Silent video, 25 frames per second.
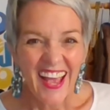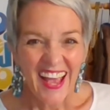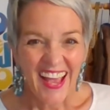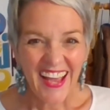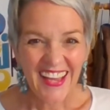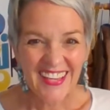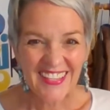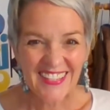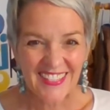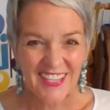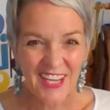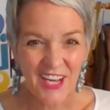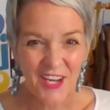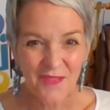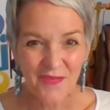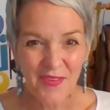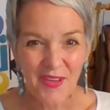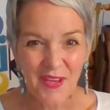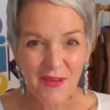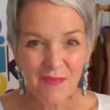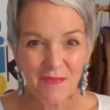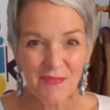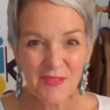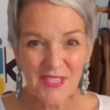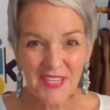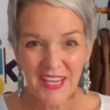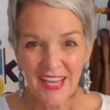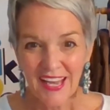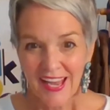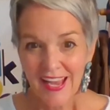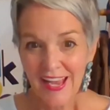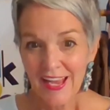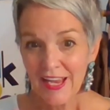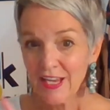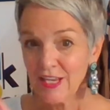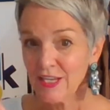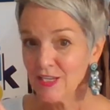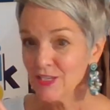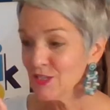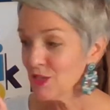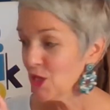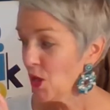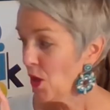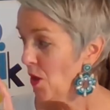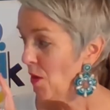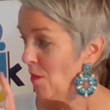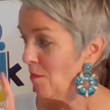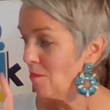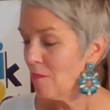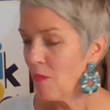Hey style peeps, is
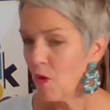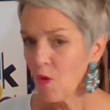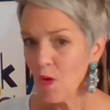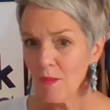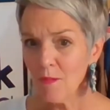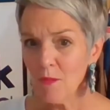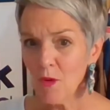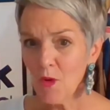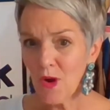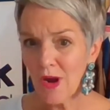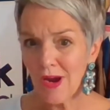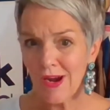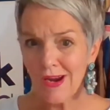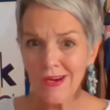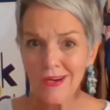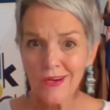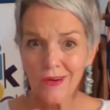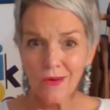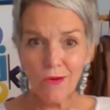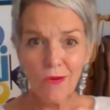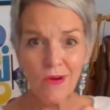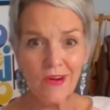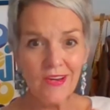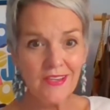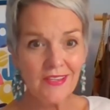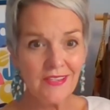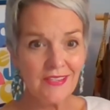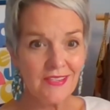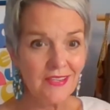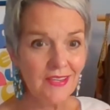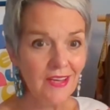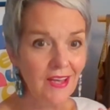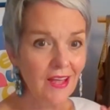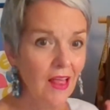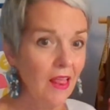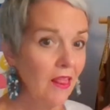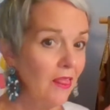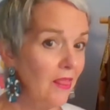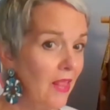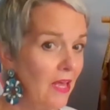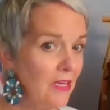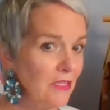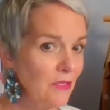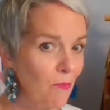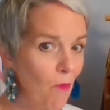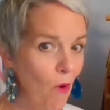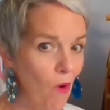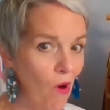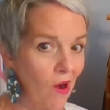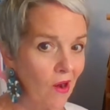more more or is less
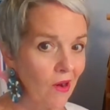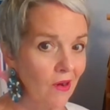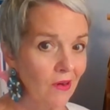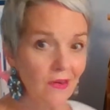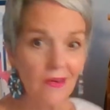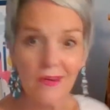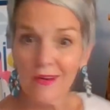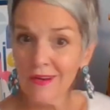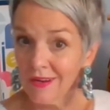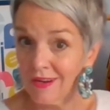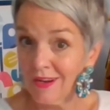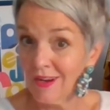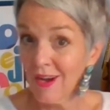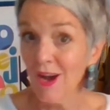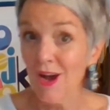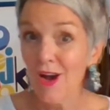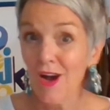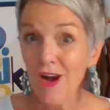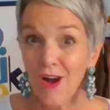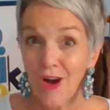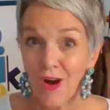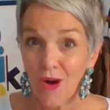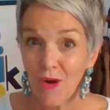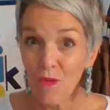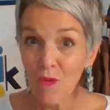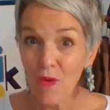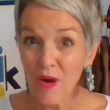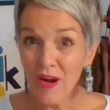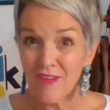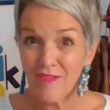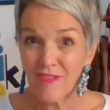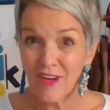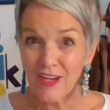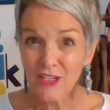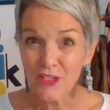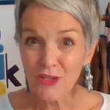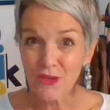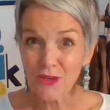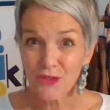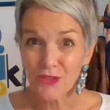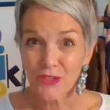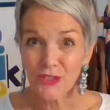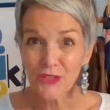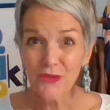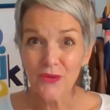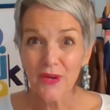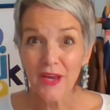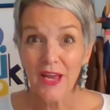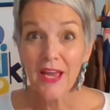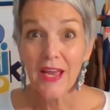more? What if I told you
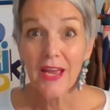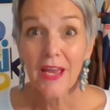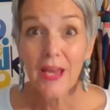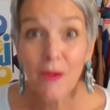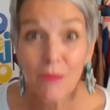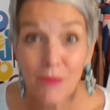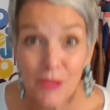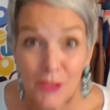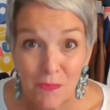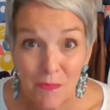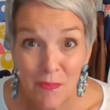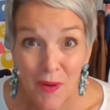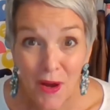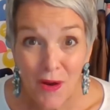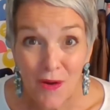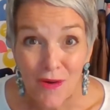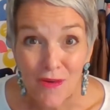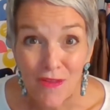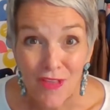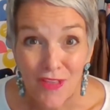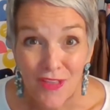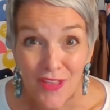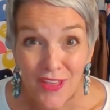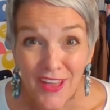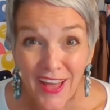it was both?